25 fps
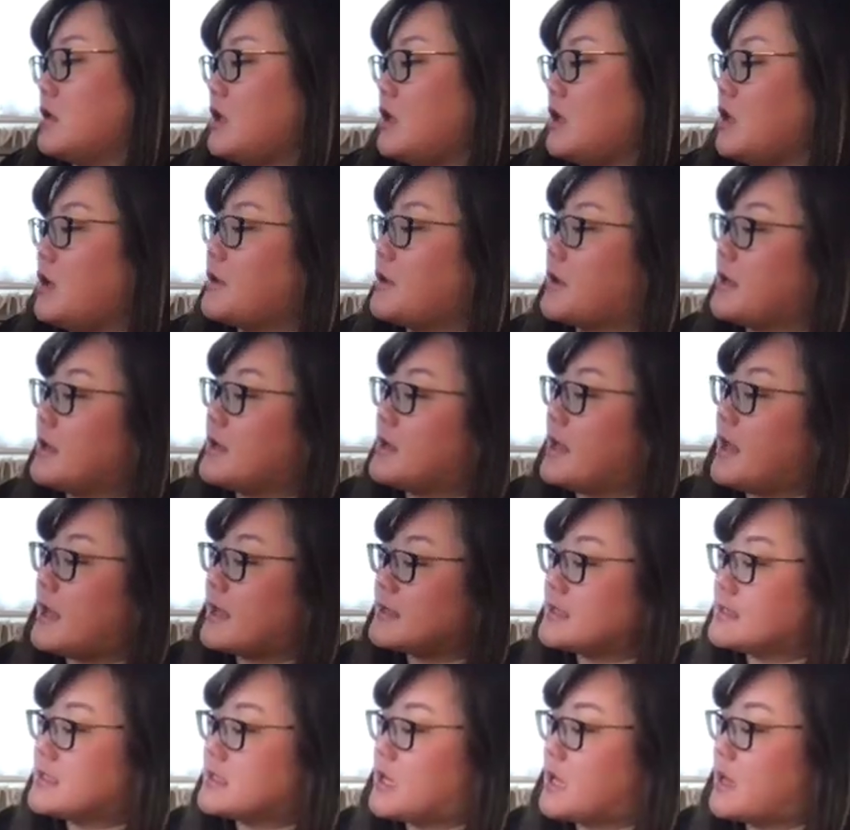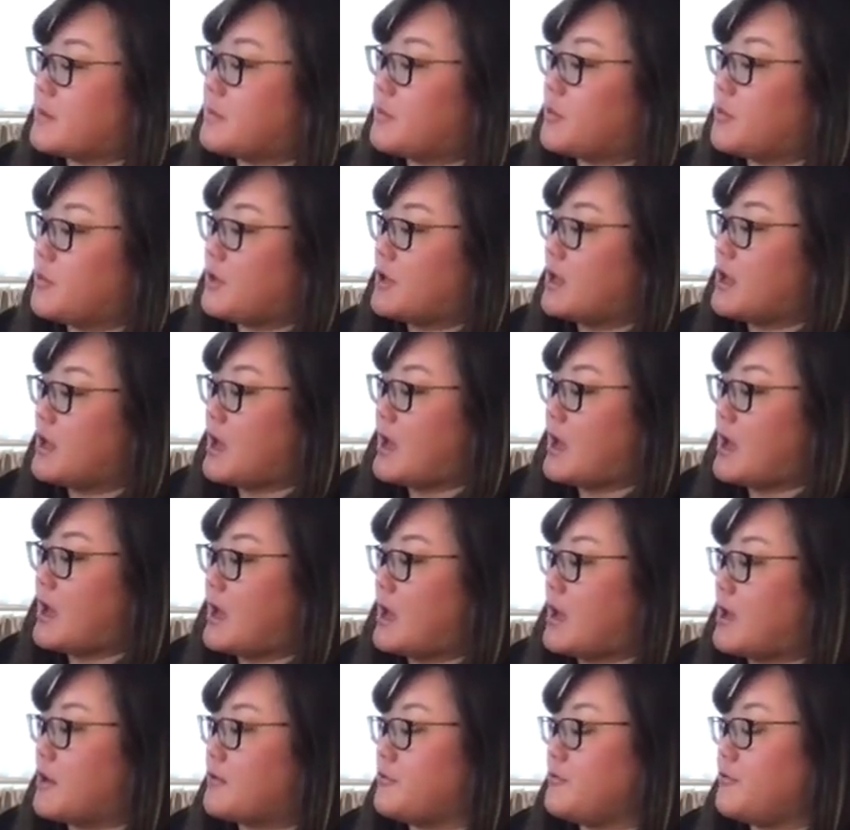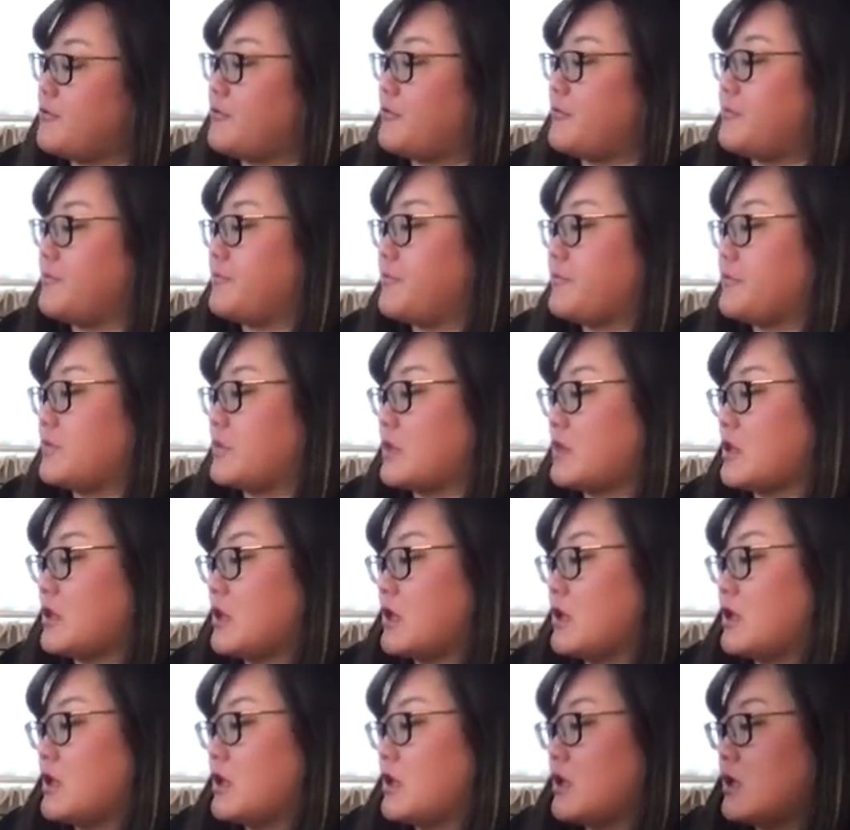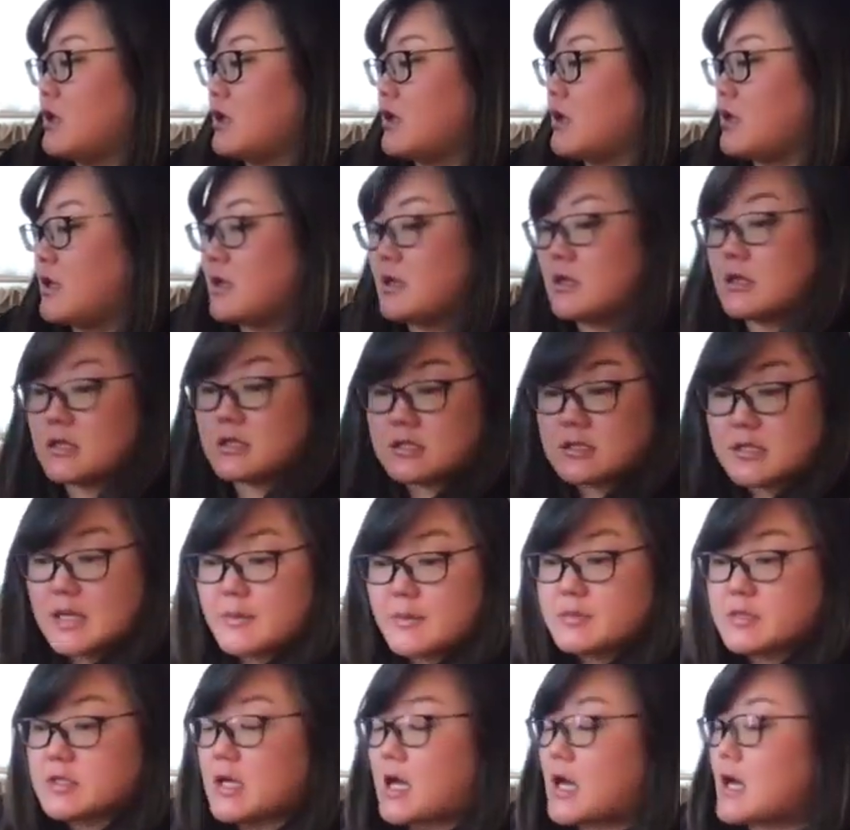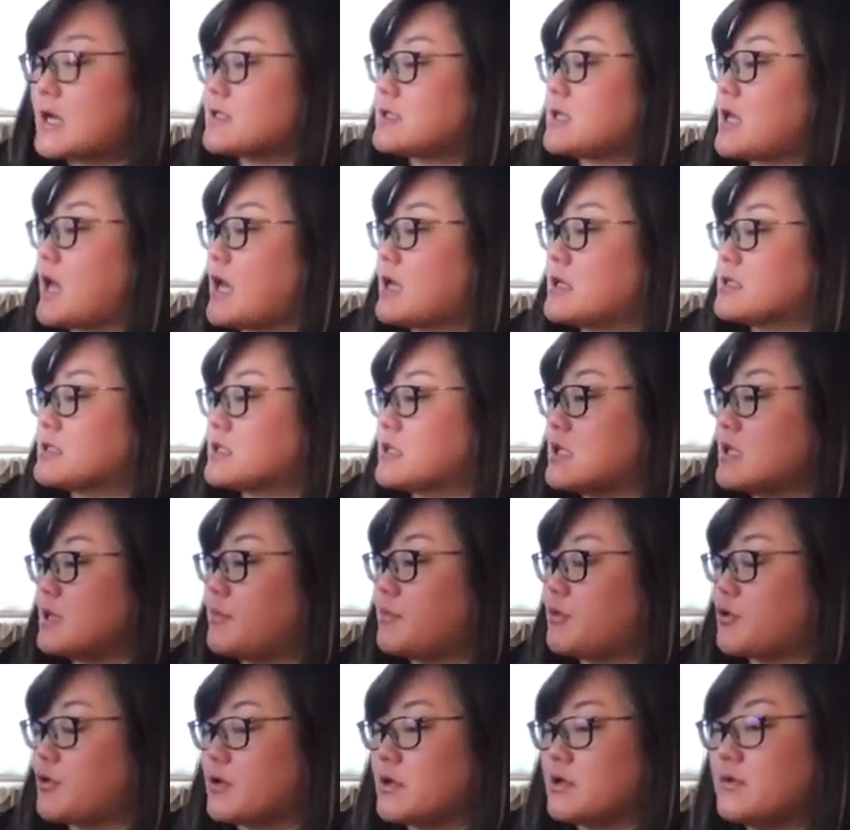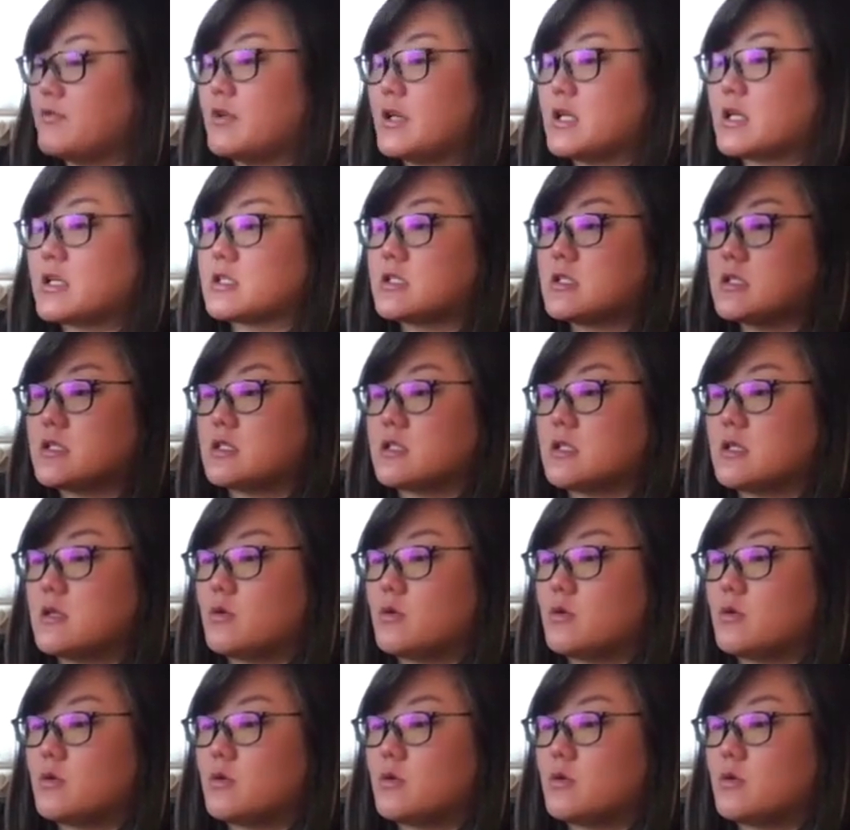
Okay, next up we have the same size as the previous